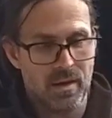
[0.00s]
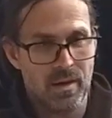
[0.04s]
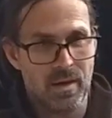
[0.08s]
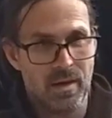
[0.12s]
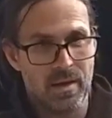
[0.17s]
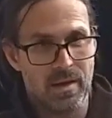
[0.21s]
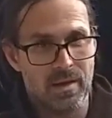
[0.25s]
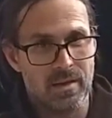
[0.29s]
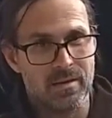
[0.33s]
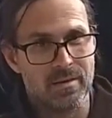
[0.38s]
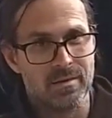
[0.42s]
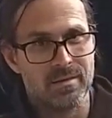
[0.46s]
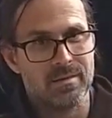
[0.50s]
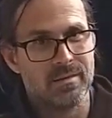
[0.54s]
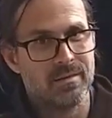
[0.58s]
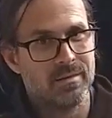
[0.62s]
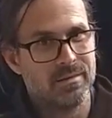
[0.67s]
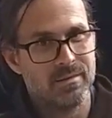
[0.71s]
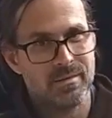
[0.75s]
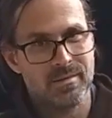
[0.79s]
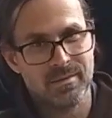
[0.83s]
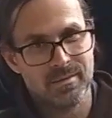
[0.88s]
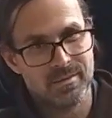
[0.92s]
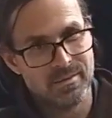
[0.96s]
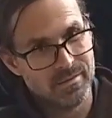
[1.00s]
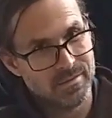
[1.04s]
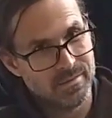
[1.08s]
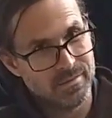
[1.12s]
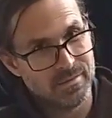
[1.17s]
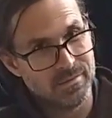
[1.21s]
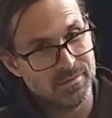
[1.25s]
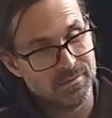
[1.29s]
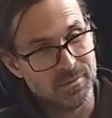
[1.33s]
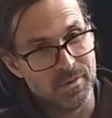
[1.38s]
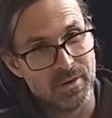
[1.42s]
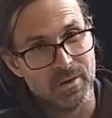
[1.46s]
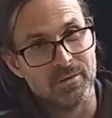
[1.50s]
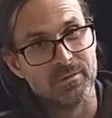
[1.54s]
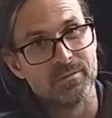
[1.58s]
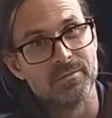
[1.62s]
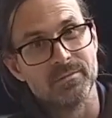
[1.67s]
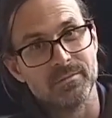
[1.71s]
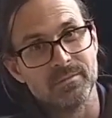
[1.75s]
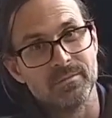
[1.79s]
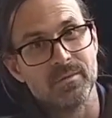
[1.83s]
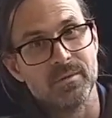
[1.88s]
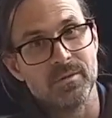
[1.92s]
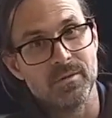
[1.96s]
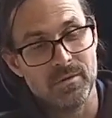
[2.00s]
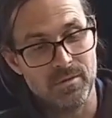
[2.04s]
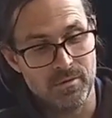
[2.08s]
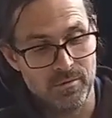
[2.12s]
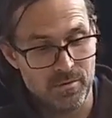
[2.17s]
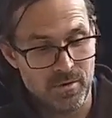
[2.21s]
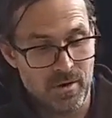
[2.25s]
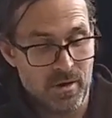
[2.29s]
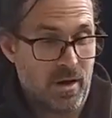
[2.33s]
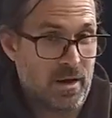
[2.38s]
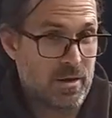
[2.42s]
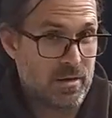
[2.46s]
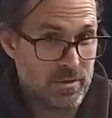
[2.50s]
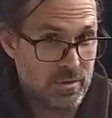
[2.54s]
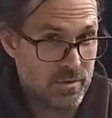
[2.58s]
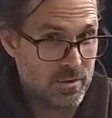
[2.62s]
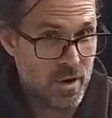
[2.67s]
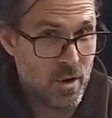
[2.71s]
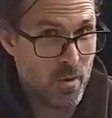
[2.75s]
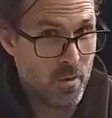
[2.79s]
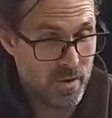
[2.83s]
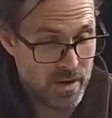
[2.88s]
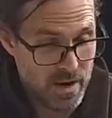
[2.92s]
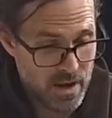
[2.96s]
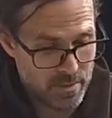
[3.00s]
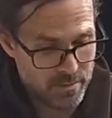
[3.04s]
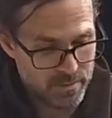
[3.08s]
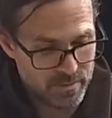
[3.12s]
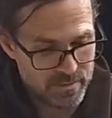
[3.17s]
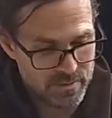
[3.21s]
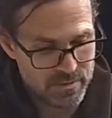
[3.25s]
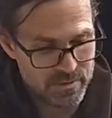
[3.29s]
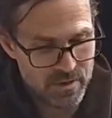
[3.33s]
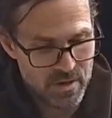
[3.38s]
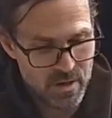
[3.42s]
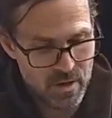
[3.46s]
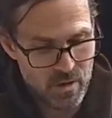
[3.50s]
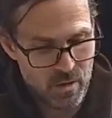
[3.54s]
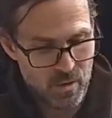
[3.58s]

and well, you know what happens.